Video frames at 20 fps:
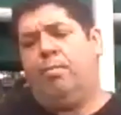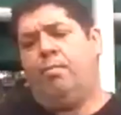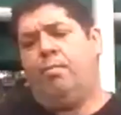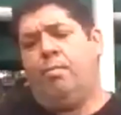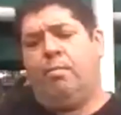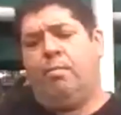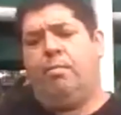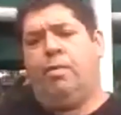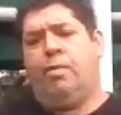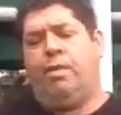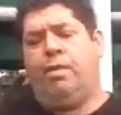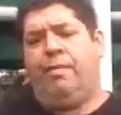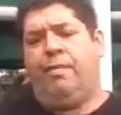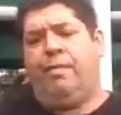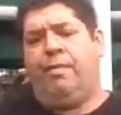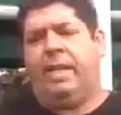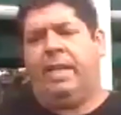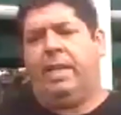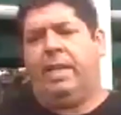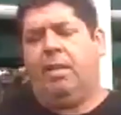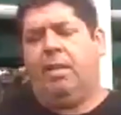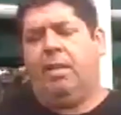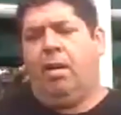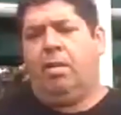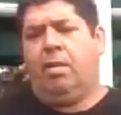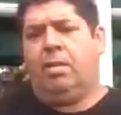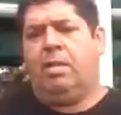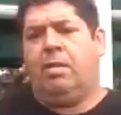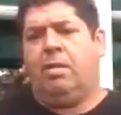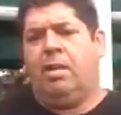moving
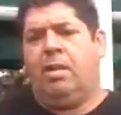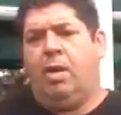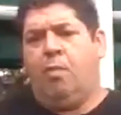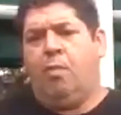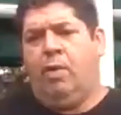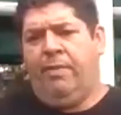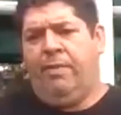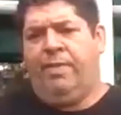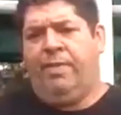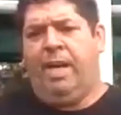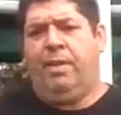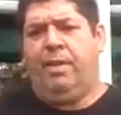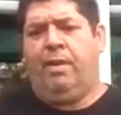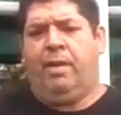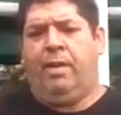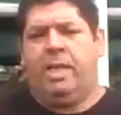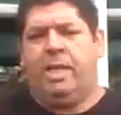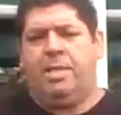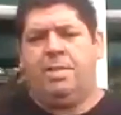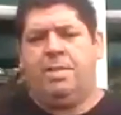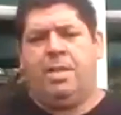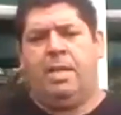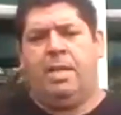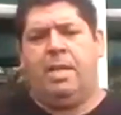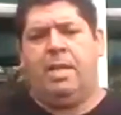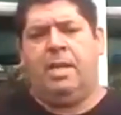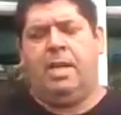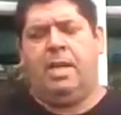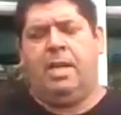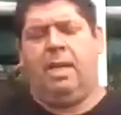along with that knowledge,
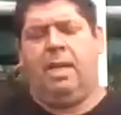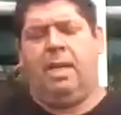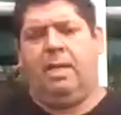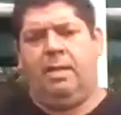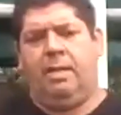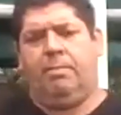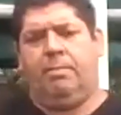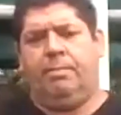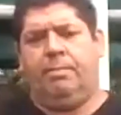I